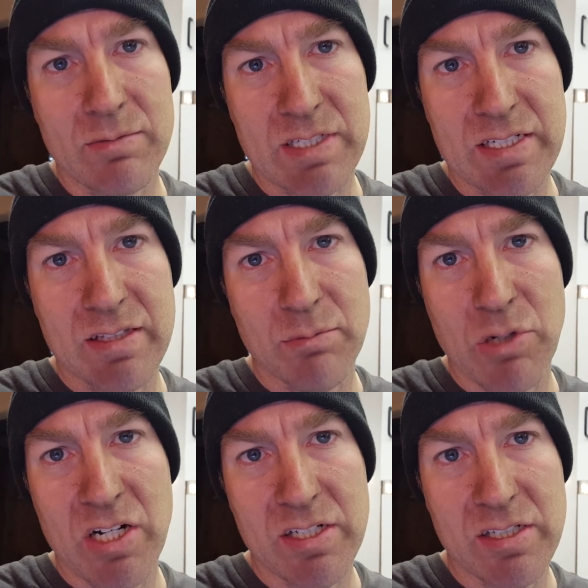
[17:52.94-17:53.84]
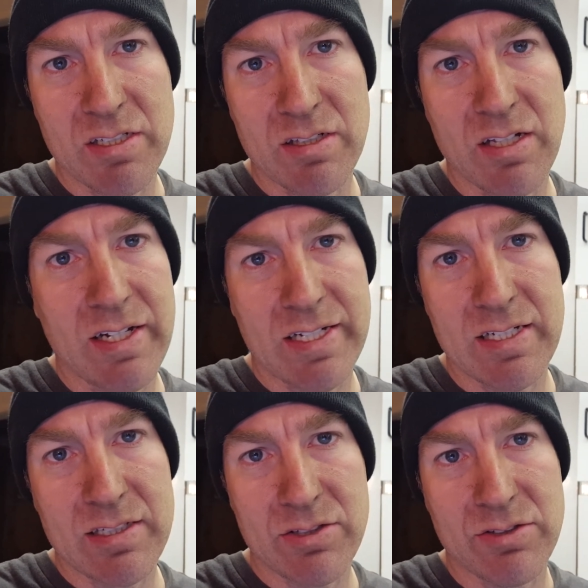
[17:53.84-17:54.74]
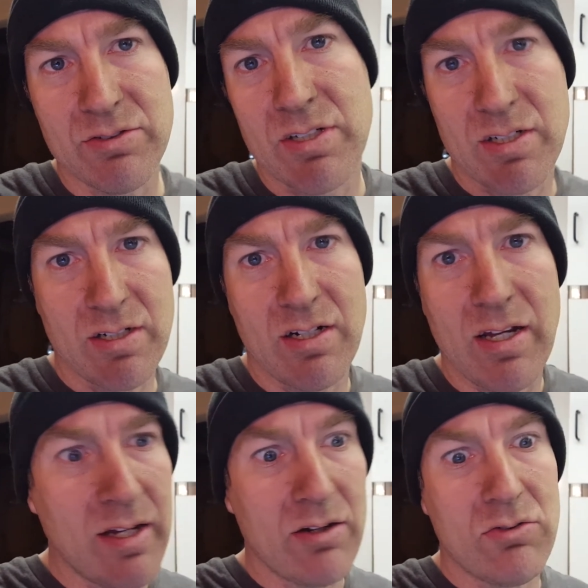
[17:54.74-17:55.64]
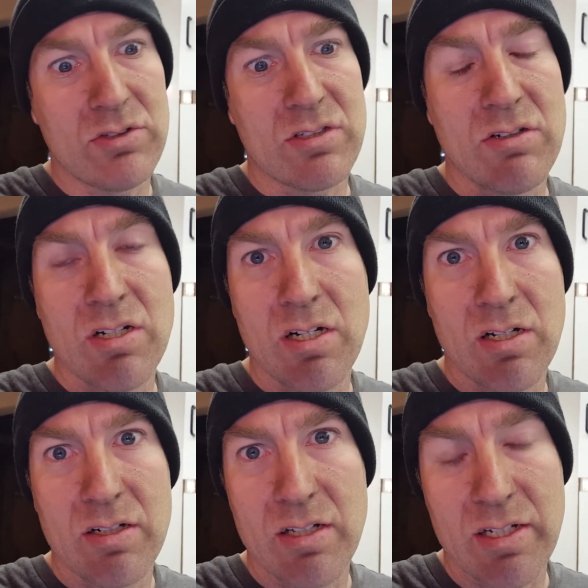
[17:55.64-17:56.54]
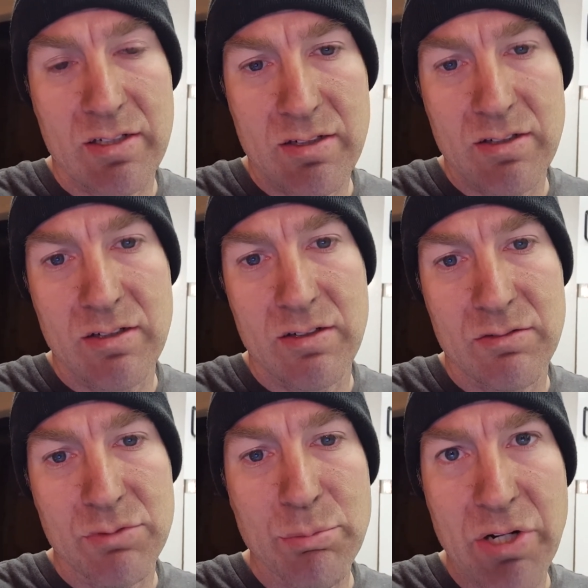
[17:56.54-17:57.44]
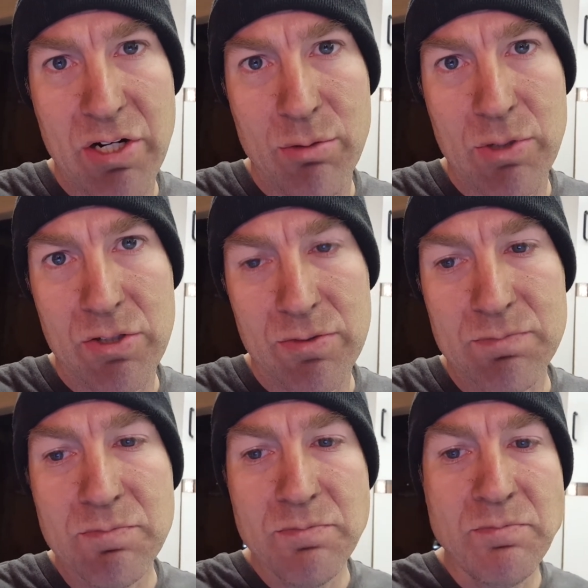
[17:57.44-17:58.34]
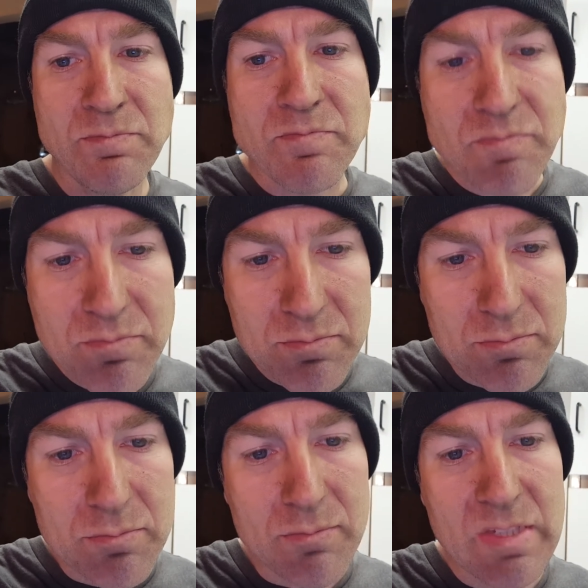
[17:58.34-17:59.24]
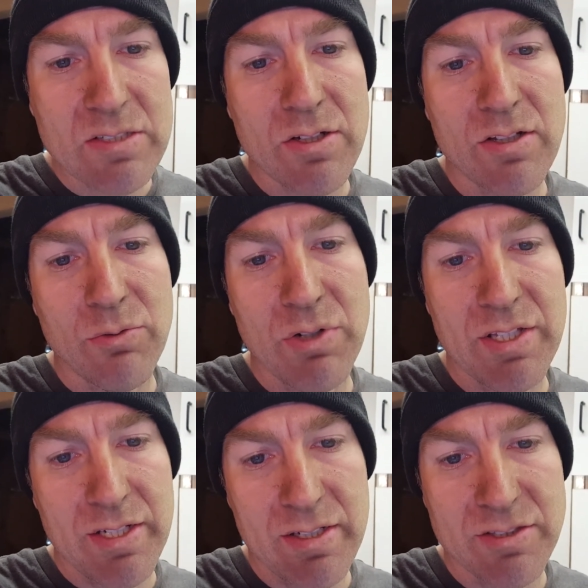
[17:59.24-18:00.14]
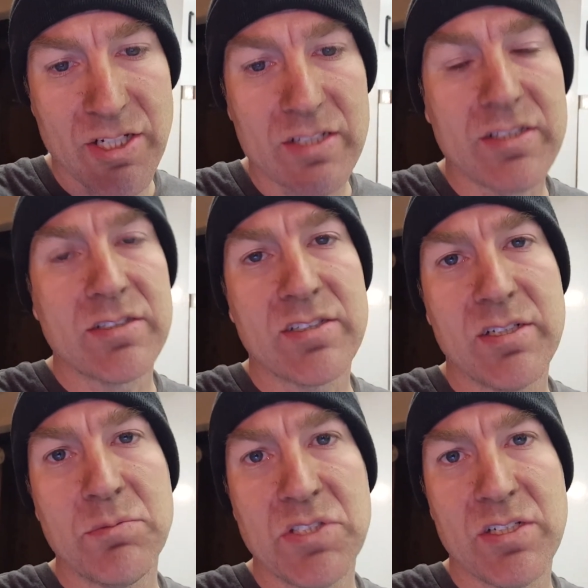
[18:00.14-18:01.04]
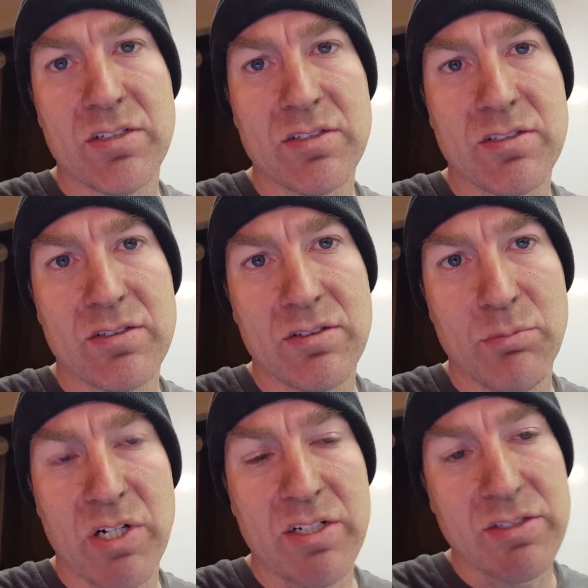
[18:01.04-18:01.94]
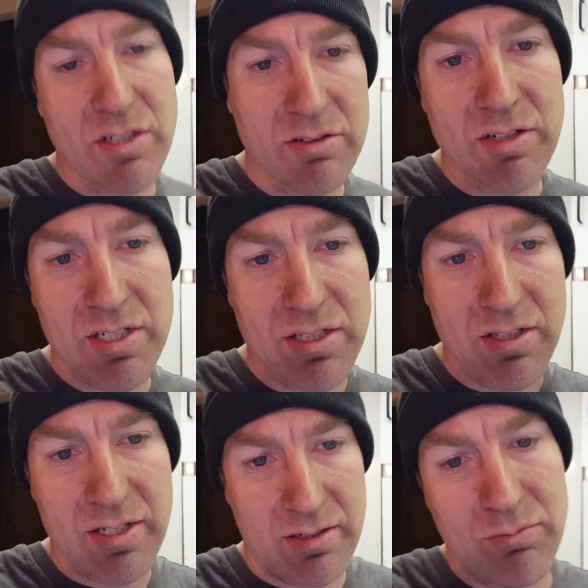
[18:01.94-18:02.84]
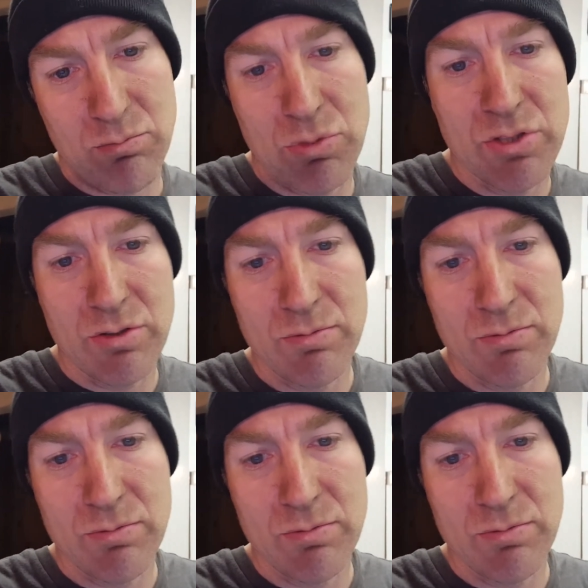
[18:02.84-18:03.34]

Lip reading: to get the body like into hey, what's going on, like repair mode, so that when they inject the stem cells, the body's already like